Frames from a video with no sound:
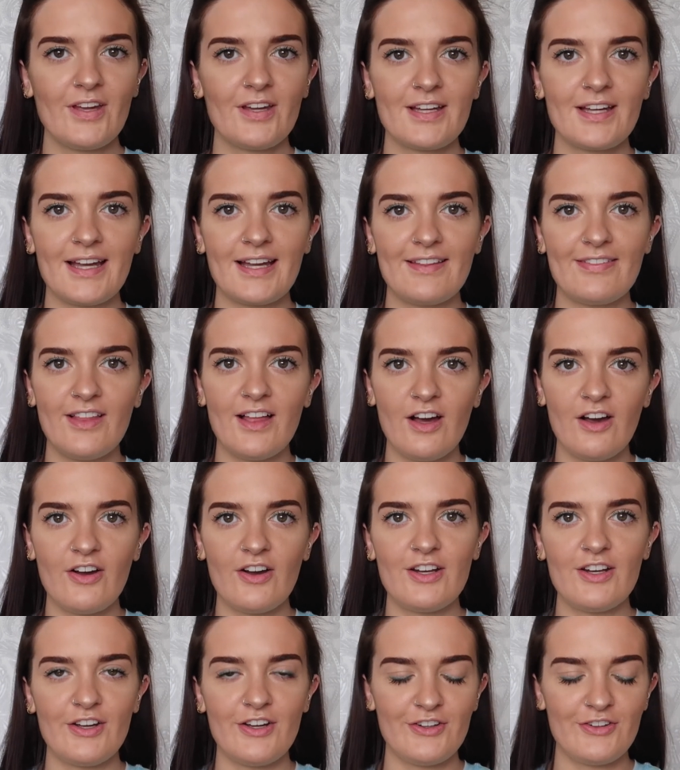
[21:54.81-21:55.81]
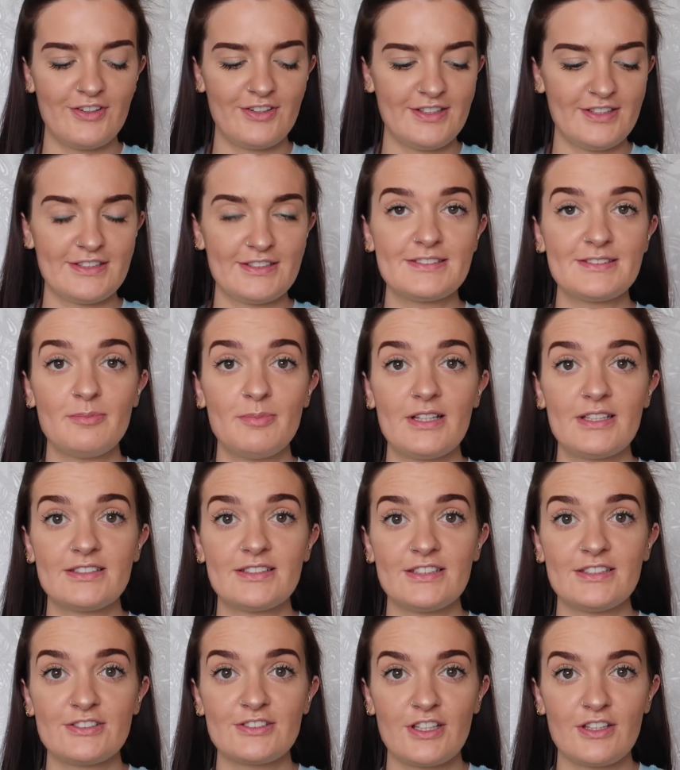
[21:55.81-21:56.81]
Okay, that highlighter I think is the best
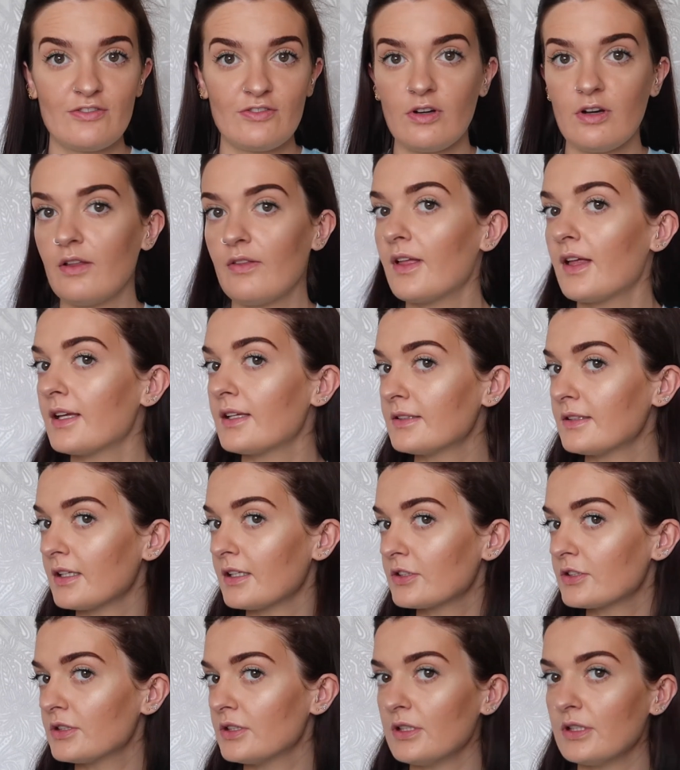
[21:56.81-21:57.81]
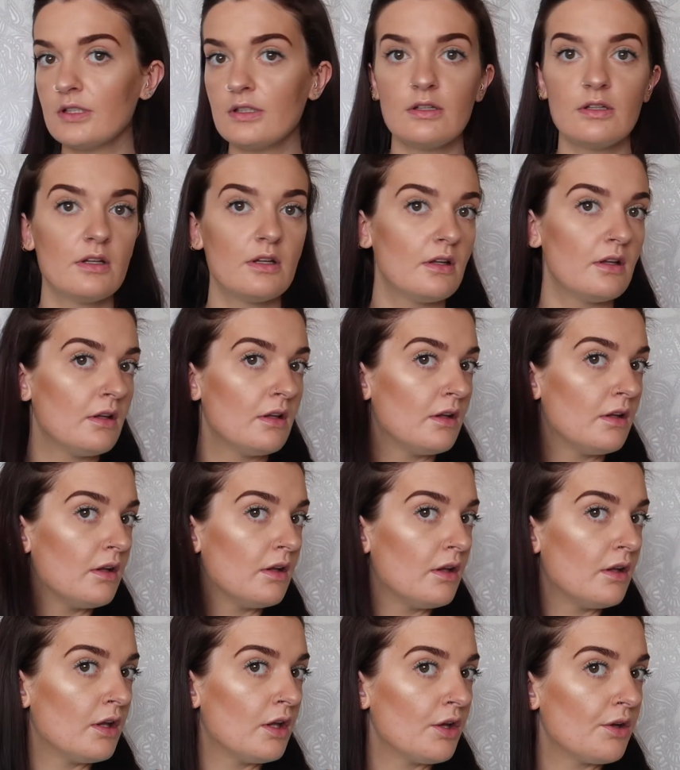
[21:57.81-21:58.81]
thing so far. That is actually
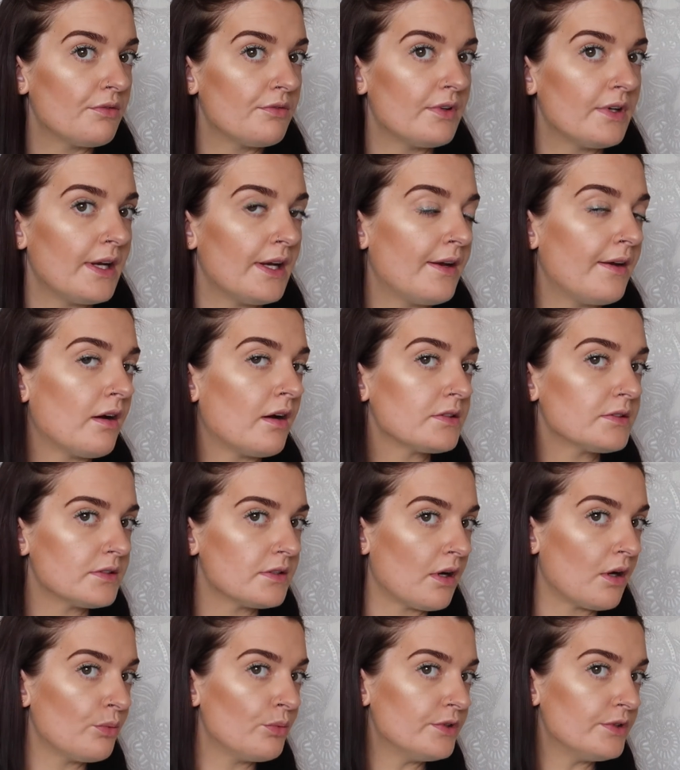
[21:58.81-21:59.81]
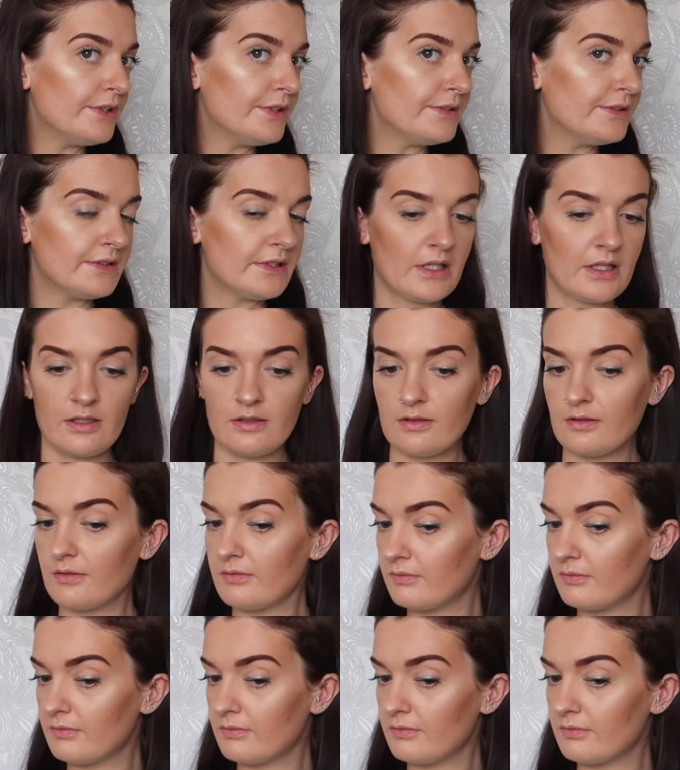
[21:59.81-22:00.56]
really nice, and I would use that.